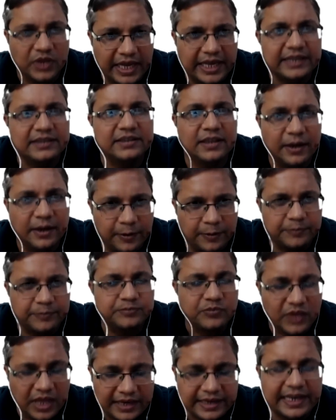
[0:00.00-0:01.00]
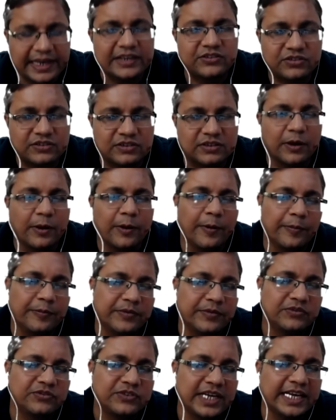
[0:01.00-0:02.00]
in the next
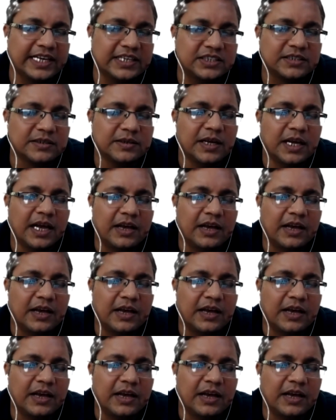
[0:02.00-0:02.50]
stage.